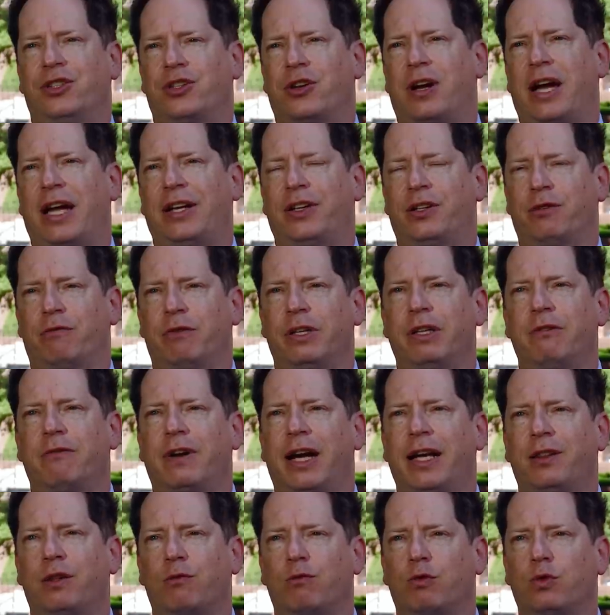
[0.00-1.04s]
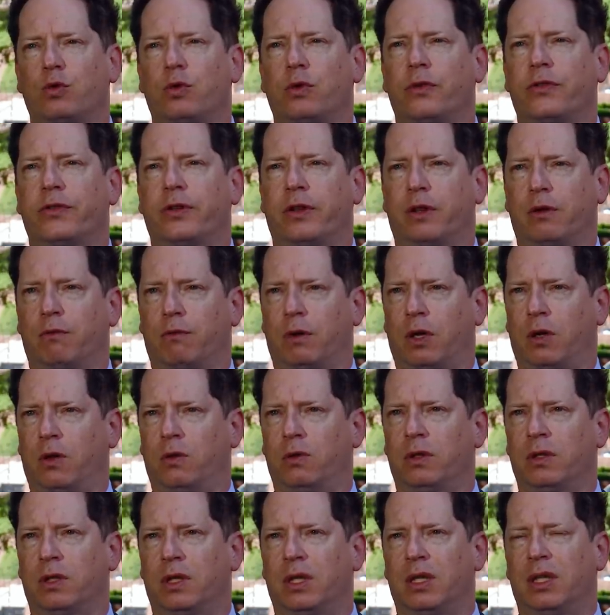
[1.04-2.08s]
trying to rewrite the rules of the
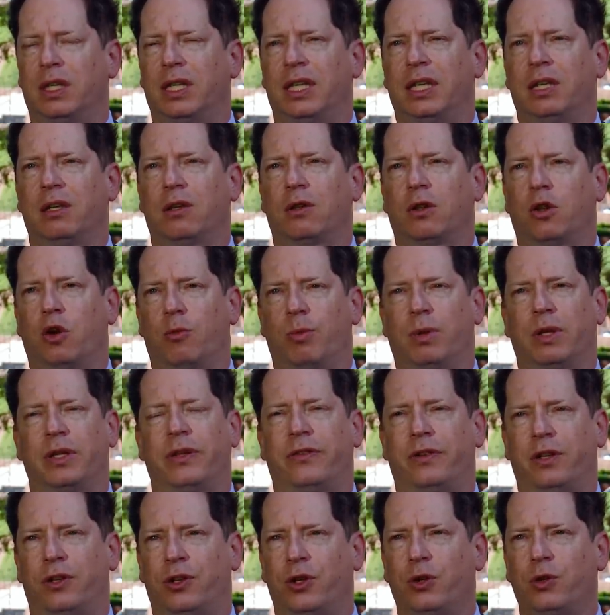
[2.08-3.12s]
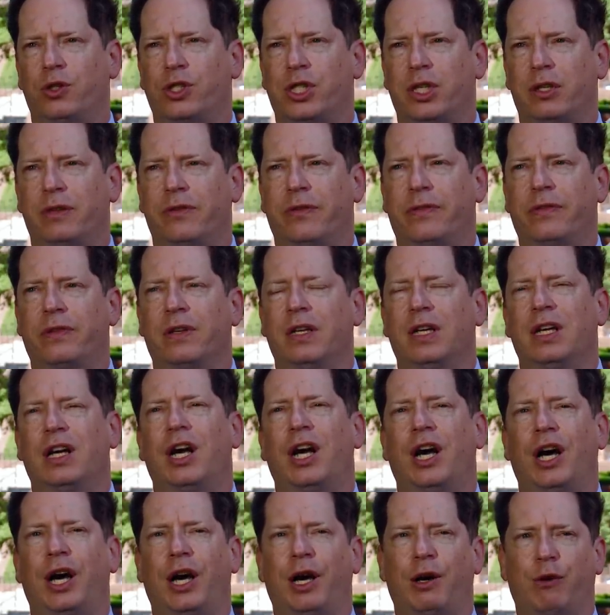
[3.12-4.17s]
road in global institutions,
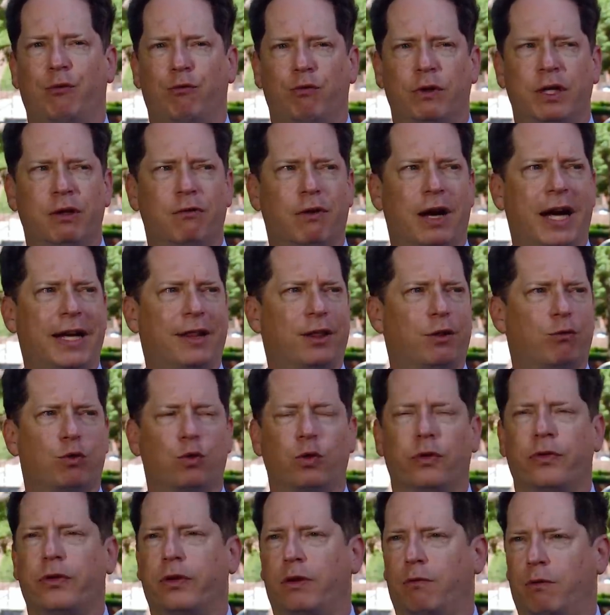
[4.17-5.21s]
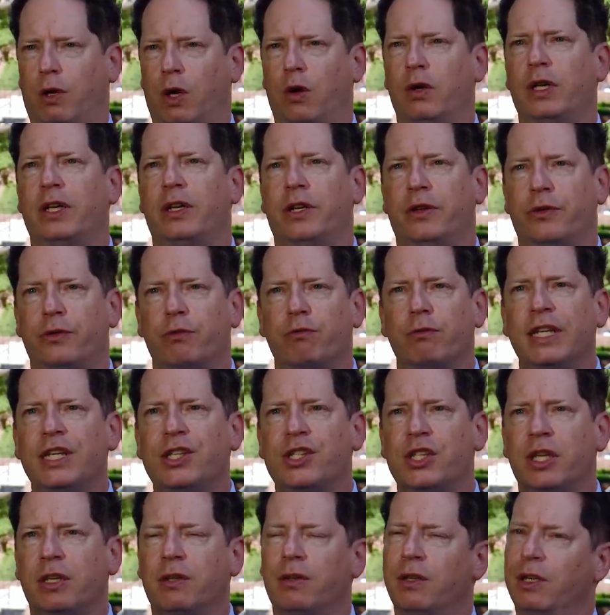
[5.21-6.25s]
rewrite the rules of the road in its
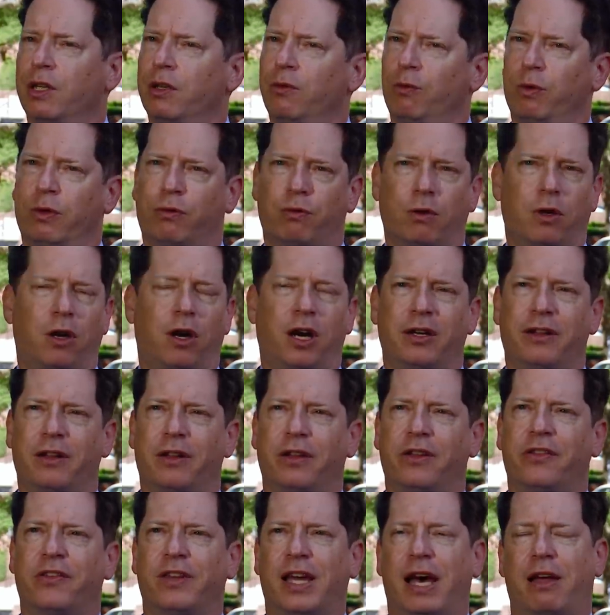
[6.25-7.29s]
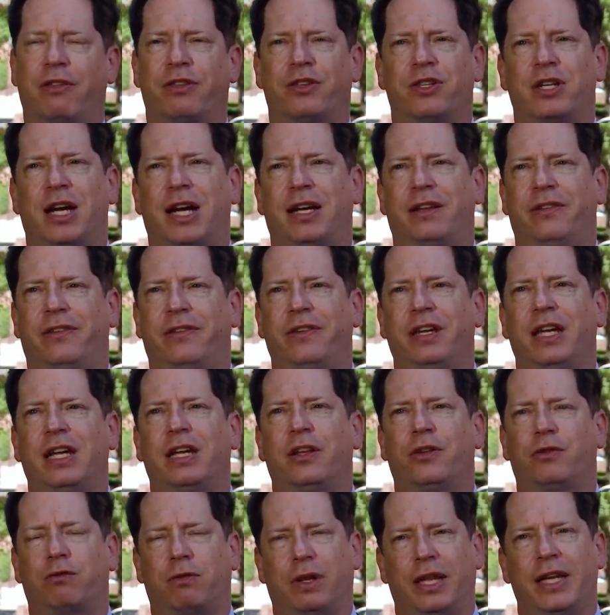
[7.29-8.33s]
region with regard to the South China Sea and
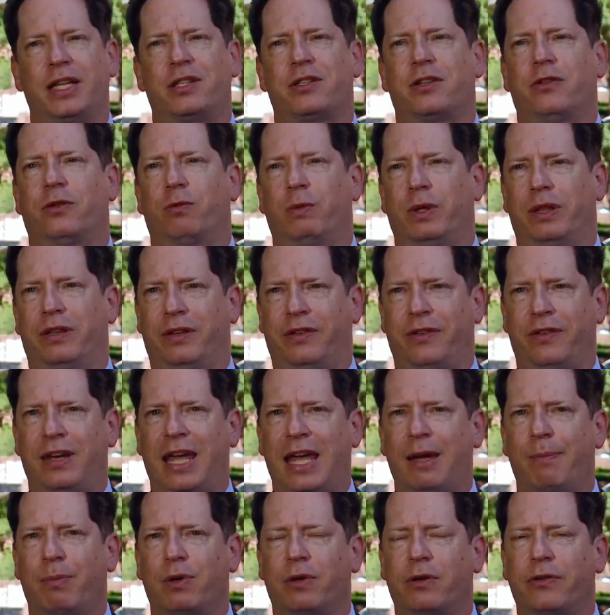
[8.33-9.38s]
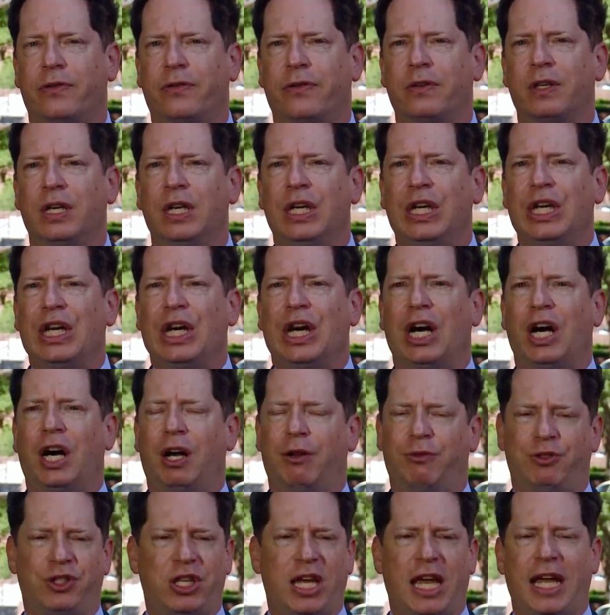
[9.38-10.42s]
its relations with its neighbors,
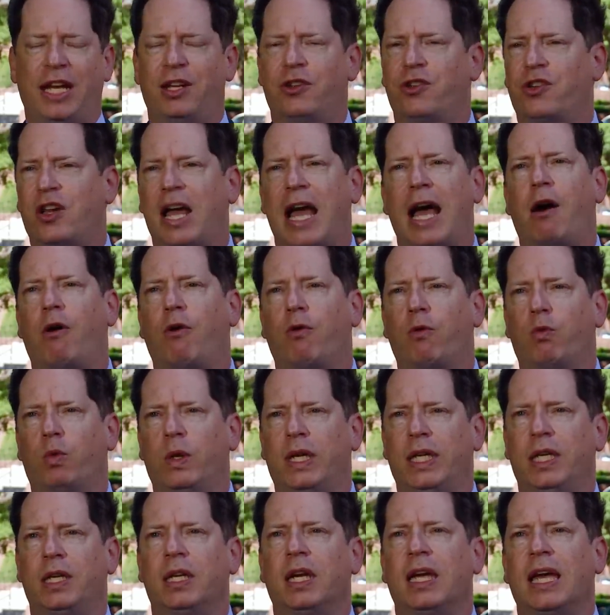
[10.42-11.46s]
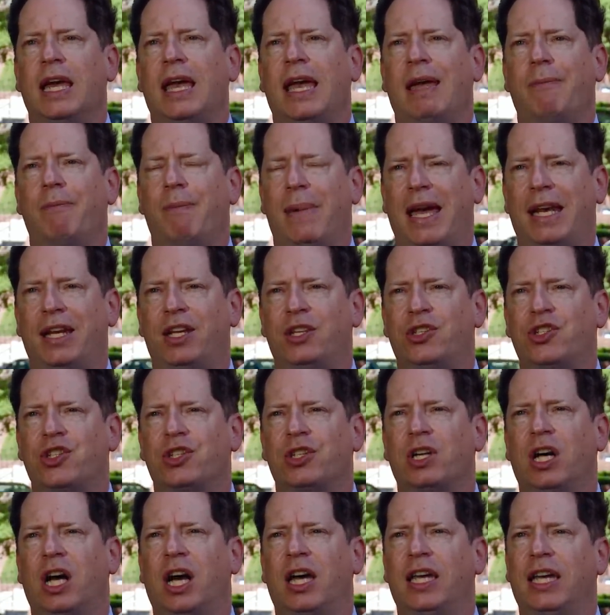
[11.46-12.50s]
change how we
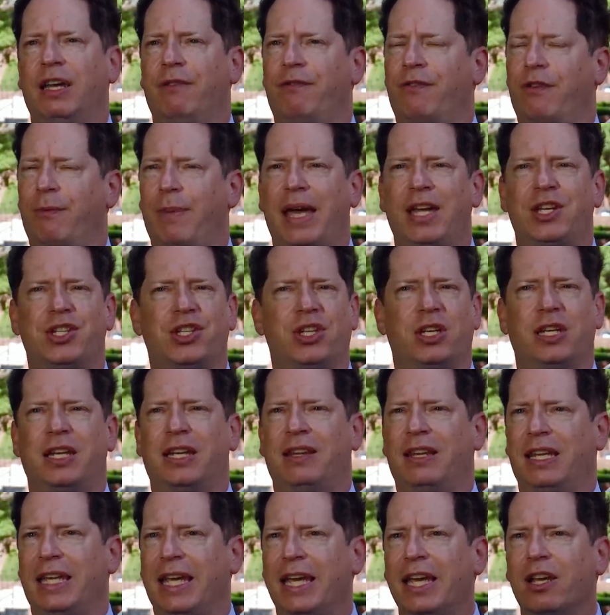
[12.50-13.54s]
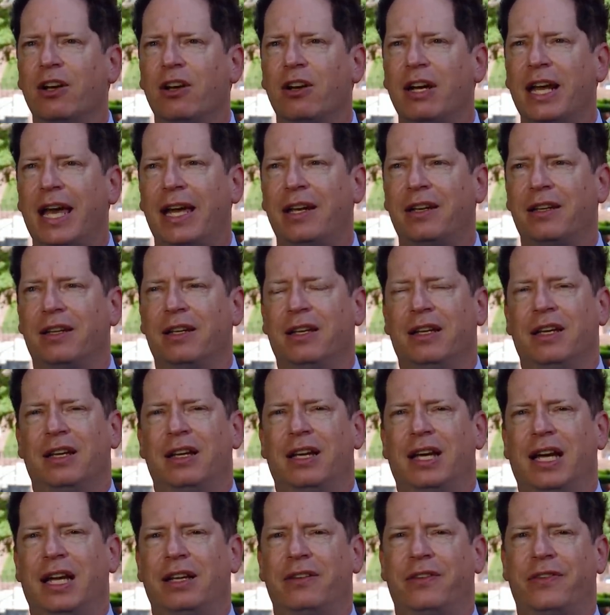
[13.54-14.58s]
manage information and the internet. And